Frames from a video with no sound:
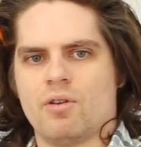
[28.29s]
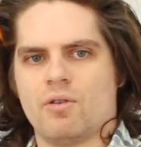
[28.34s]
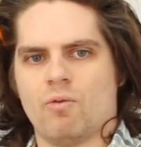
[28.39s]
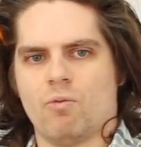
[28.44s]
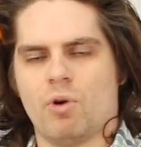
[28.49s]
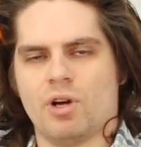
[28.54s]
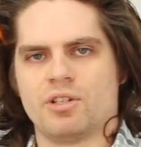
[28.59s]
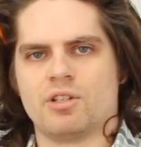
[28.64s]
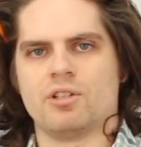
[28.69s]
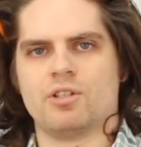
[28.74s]

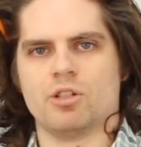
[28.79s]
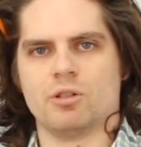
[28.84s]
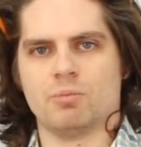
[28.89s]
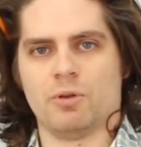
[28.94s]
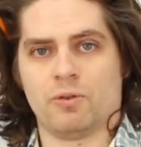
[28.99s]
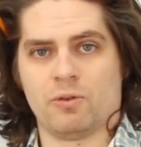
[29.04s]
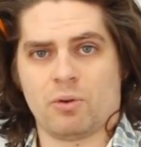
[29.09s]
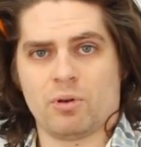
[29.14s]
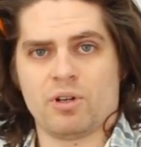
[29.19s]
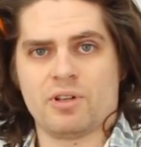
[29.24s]
what to do
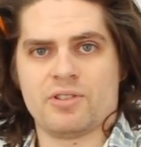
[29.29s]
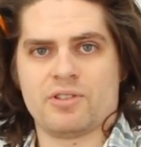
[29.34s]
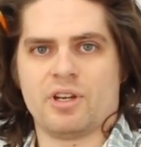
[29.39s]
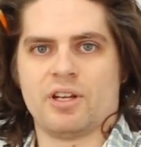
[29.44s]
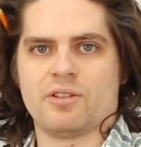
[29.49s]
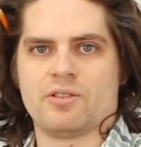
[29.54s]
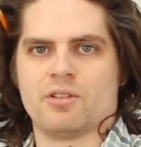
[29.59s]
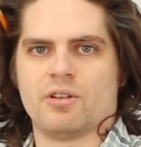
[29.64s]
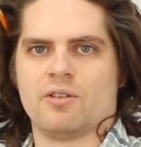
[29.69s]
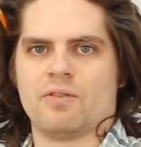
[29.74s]
before a
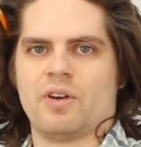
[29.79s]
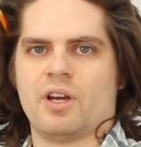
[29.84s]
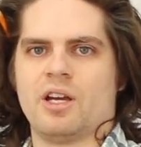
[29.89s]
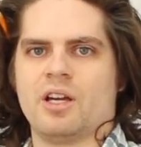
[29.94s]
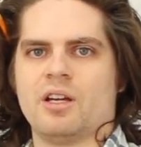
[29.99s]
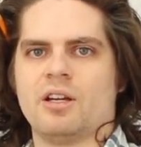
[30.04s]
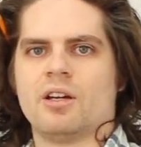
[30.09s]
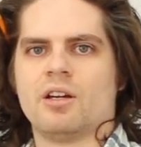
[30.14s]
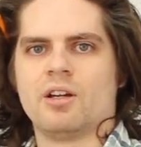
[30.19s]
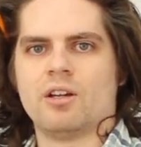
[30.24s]
site
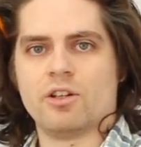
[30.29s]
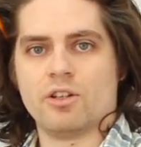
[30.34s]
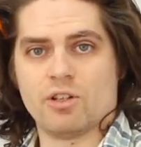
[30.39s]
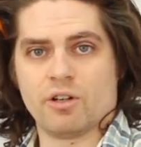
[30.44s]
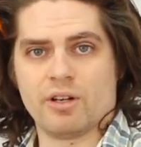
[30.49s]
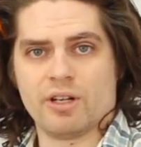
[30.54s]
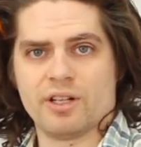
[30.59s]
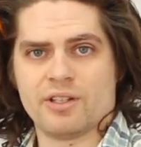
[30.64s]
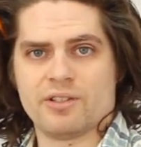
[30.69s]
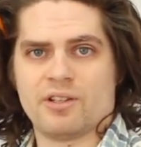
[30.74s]
survey
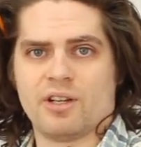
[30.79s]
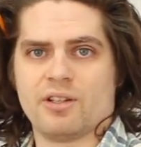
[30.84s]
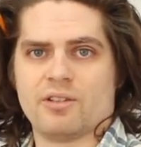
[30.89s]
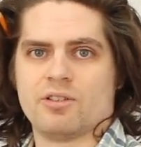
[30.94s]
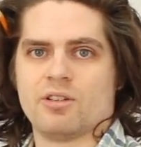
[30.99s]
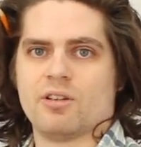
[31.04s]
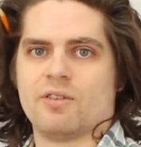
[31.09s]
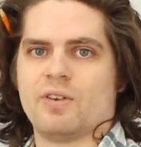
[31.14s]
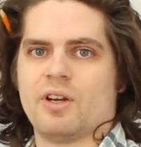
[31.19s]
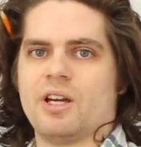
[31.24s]
during a site
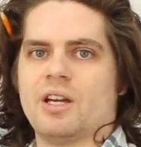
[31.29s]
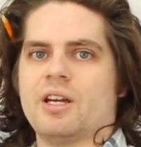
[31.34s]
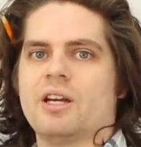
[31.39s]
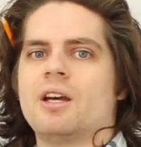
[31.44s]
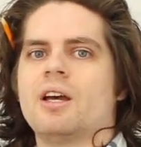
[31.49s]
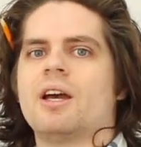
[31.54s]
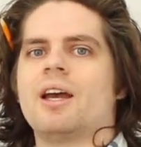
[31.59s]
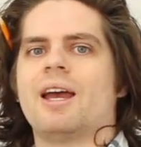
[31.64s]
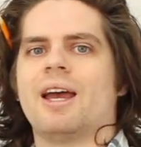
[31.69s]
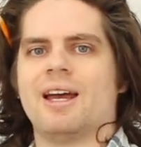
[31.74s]
survey
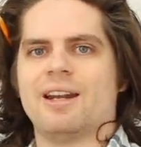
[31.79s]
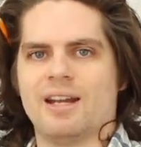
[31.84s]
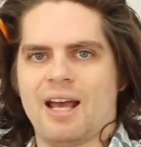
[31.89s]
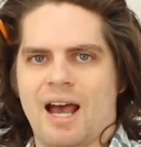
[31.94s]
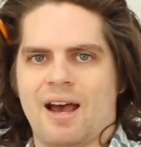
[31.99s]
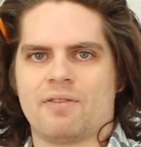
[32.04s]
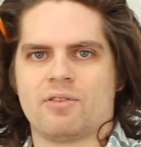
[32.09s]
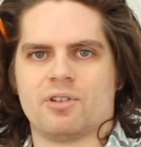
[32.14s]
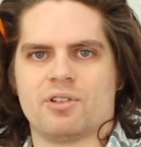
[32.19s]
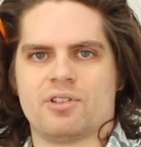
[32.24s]
and
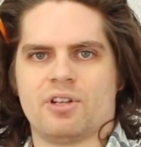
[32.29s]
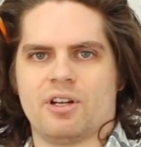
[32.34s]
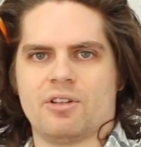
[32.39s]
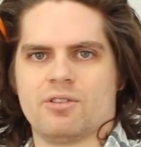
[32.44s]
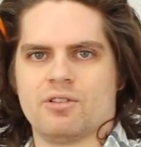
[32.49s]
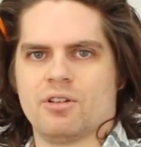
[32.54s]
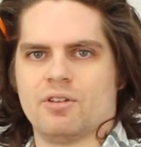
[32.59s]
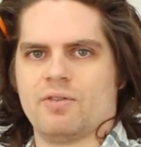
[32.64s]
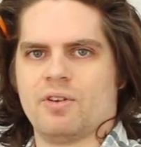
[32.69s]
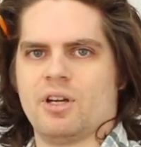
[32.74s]
after a site
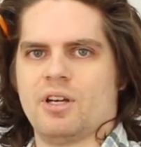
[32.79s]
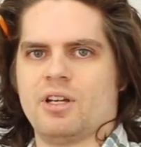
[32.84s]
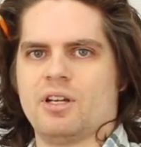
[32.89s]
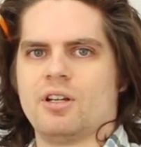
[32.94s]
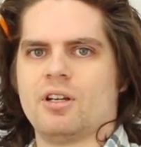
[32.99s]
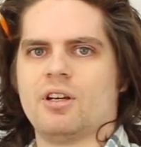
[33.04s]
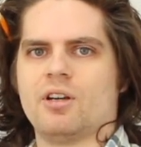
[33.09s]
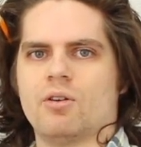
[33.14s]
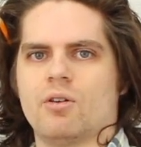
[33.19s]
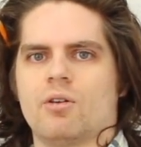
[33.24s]
survey
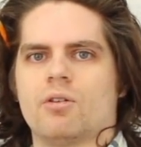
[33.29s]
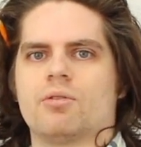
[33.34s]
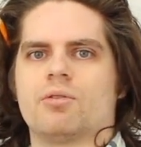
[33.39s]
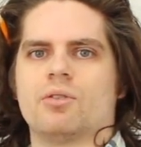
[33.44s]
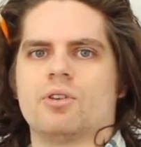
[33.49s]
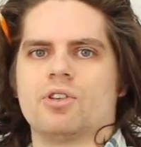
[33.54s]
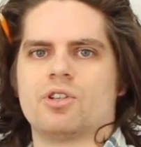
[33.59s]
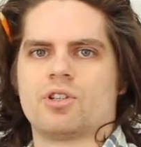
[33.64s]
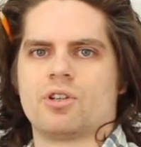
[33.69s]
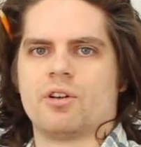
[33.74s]
in order to
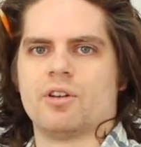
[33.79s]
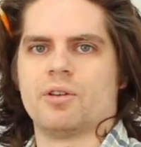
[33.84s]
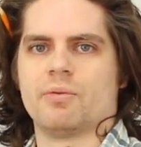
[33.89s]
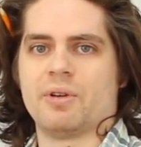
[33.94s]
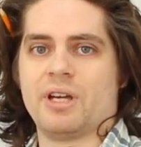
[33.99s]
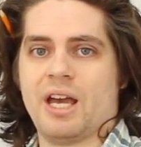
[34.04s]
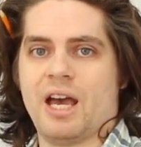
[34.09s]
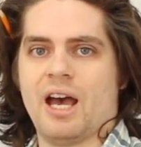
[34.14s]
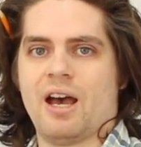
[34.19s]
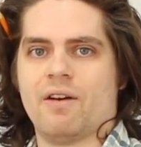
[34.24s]
ensure that
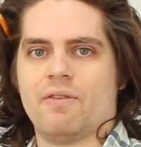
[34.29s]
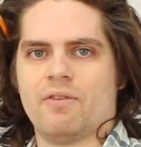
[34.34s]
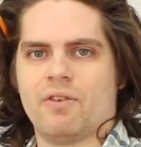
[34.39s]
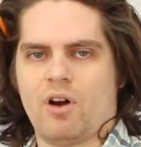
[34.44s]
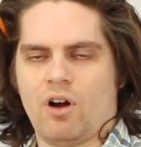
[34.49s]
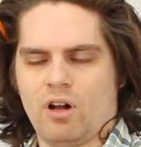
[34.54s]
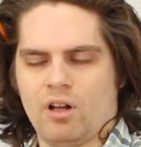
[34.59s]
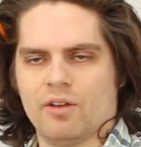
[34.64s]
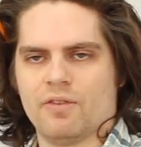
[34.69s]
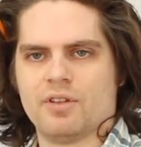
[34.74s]
we have
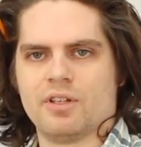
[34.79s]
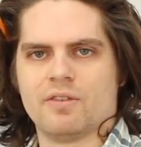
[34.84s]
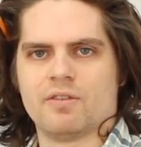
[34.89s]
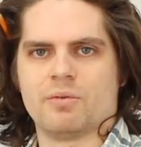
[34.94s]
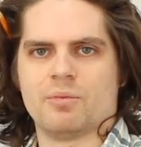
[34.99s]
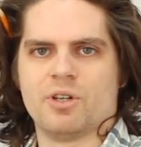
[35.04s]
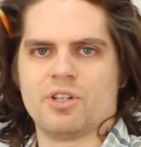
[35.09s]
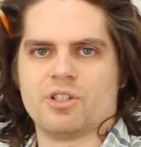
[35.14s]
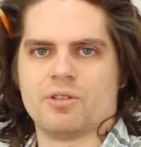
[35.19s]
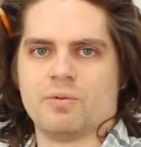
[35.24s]
all of the
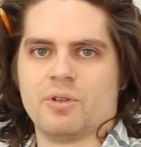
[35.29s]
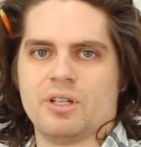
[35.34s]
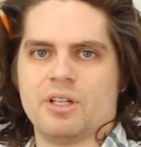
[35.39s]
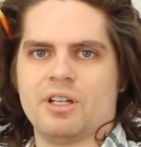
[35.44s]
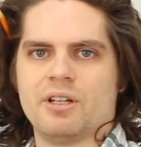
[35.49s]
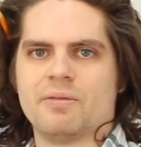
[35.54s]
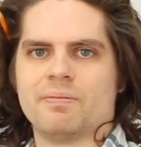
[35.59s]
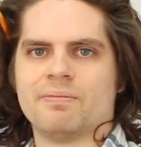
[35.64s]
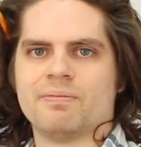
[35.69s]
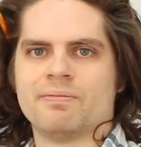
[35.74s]
information we
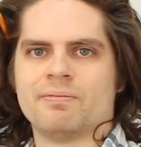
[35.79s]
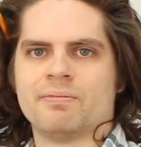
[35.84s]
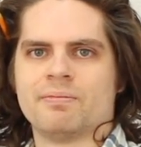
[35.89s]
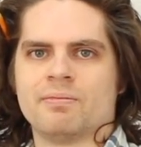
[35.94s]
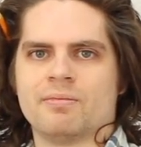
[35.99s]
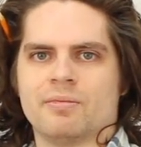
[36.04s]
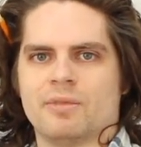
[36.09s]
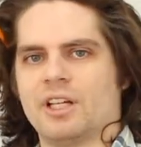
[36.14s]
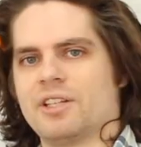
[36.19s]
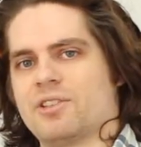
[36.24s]
need.
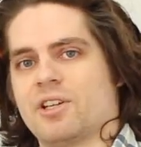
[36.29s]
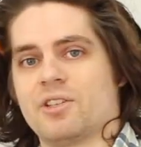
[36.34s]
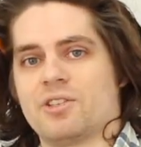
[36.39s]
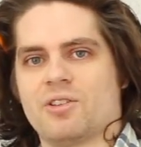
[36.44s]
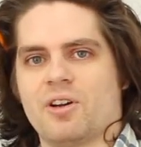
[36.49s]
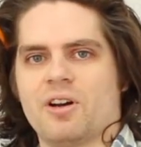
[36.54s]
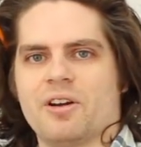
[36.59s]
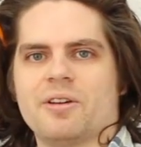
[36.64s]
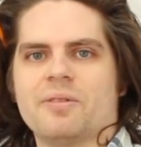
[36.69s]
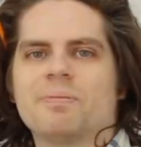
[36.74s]
Let's get
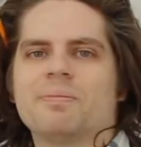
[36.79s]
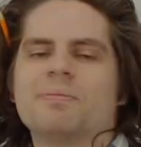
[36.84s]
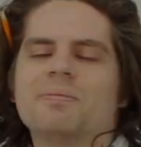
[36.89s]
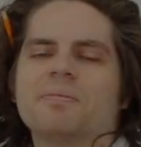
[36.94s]
started.